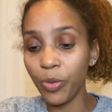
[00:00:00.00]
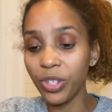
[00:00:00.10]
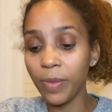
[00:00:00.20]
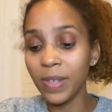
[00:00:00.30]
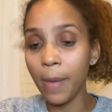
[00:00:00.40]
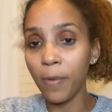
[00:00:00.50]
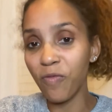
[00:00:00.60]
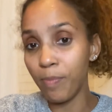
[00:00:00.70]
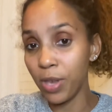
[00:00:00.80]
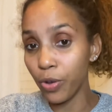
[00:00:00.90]
some type
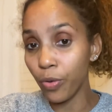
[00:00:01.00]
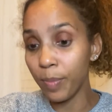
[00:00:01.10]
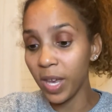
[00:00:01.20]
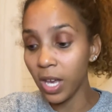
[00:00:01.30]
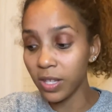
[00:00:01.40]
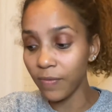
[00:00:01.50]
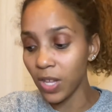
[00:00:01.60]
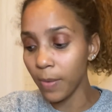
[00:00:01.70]
of bill because of them,